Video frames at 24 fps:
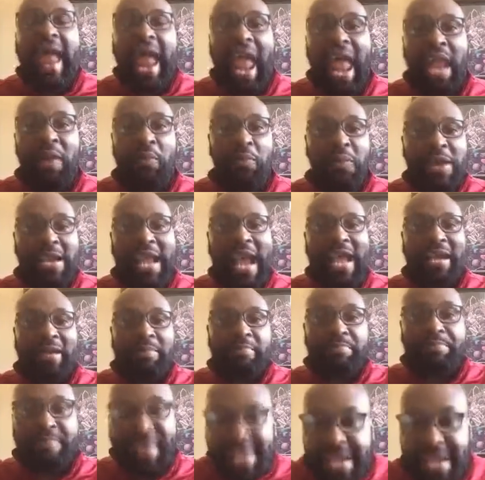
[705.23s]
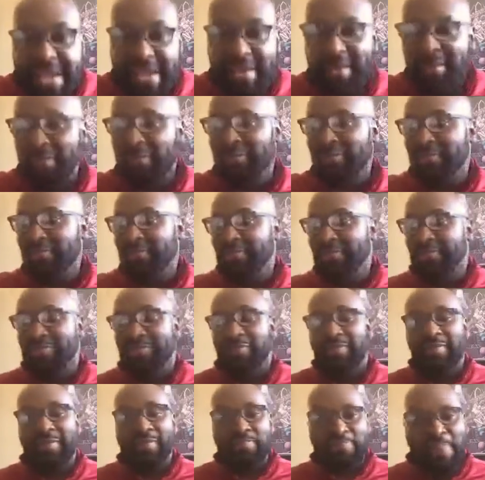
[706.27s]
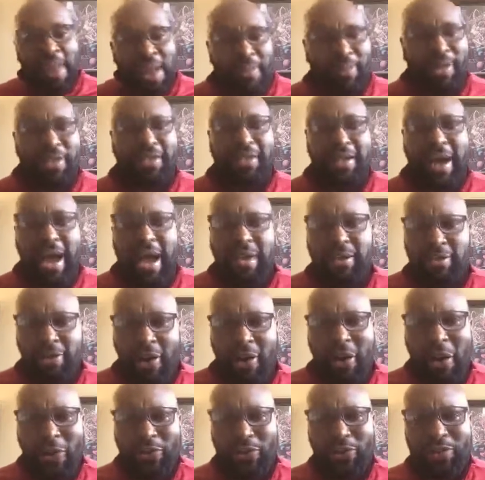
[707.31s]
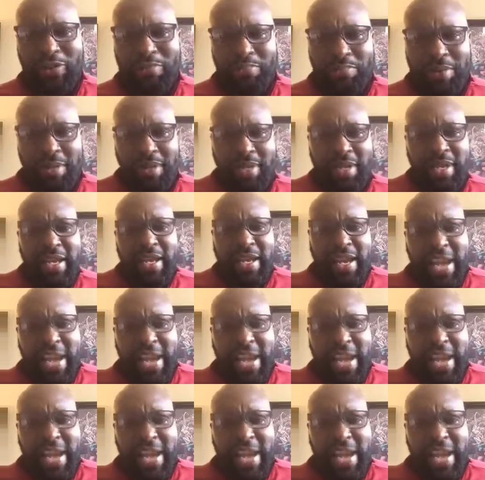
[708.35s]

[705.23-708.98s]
and we got to be what God called you to be.